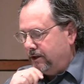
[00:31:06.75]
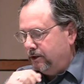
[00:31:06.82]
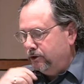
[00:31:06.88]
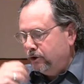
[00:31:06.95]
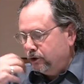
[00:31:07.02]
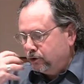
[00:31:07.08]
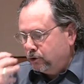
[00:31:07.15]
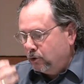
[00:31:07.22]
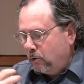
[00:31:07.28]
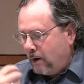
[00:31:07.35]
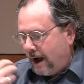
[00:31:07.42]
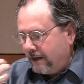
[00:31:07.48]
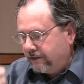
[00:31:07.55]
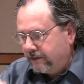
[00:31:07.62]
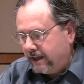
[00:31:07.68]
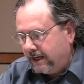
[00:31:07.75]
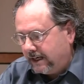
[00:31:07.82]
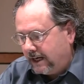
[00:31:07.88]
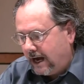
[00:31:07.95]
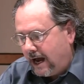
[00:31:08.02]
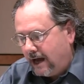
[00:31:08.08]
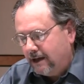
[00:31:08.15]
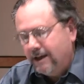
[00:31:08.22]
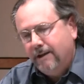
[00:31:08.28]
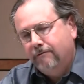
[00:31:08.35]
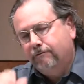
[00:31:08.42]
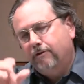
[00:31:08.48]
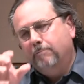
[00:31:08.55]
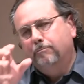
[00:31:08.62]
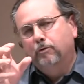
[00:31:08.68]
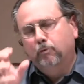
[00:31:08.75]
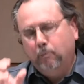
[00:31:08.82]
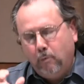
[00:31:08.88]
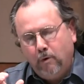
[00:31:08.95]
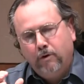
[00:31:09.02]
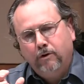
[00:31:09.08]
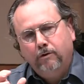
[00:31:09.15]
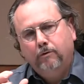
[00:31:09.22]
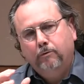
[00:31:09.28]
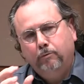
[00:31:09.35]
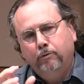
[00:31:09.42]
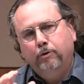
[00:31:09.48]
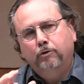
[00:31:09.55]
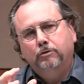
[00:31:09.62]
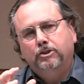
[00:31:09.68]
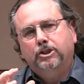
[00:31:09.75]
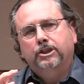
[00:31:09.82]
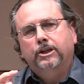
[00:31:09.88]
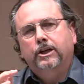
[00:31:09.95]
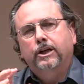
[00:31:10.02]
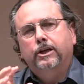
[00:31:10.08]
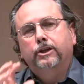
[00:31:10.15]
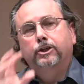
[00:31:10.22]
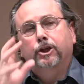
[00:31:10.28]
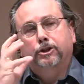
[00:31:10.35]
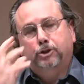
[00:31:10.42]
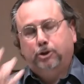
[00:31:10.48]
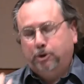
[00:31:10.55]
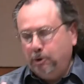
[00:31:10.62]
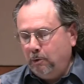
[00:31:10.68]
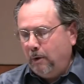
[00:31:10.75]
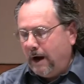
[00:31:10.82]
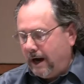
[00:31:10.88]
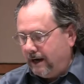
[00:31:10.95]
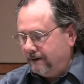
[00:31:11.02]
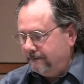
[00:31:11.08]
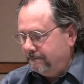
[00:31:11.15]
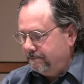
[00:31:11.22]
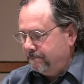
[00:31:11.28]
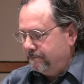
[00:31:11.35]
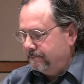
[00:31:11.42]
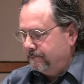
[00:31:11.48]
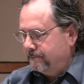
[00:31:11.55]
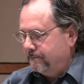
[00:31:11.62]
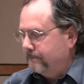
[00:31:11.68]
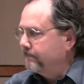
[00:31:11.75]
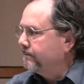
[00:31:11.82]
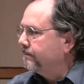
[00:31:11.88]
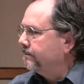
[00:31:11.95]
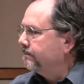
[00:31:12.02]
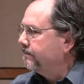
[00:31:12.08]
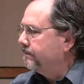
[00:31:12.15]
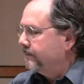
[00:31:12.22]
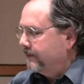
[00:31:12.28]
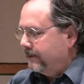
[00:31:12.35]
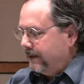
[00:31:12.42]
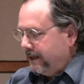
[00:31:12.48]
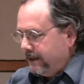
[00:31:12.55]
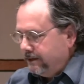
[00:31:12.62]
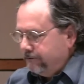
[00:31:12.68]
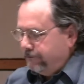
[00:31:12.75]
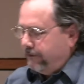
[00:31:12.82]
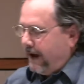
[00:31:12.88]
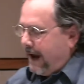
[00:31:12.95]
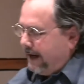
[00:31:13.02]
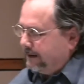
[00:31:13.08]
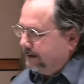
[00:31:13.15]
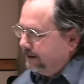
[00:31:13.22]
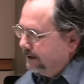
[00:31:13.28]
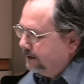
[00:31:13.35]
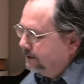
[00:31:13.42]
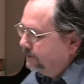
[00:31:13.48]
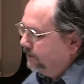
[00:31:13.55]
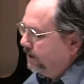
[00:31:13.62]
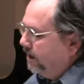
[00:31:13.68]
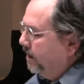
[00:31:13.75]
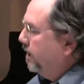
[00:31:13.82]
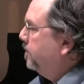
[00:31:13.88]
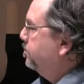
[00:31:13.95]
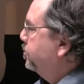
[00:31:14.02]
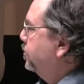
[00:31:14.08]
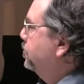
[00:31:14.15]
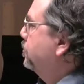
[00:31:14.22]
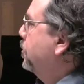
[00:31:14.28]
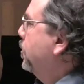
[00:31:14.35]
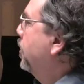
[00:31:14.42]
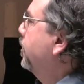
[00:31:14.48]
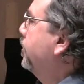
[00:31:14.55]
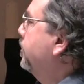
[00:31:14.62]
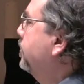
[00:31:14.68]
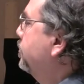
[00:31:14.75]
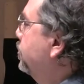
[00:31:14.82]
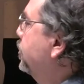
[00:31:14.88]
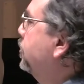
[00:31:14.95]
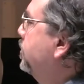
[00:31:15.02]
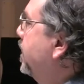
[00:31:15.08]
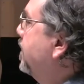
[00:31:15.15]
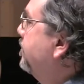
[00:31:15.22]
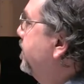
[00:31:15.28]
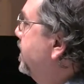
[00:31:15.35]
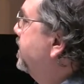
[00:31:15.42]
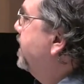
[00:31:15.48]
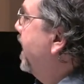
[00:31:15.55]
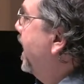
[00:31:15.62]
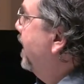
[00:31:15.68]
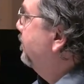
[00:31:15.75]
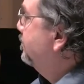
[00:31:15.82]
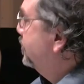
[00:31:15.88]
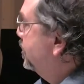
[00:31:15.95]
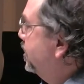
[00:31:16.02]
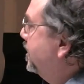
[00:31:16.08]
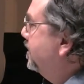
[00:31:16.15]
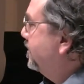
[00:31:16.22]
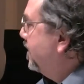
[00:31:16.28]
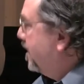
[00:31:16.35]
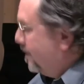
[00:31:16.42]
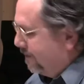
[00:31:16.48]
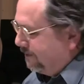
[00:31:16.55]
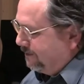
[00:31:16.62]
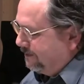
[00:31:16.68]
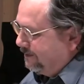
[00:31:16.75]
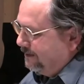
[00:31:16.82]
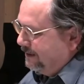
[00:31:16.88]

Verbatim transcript: Yeshua Theka from the word, root Yeshua. And in fact, it is the Hebrew word, root of the name Jesus.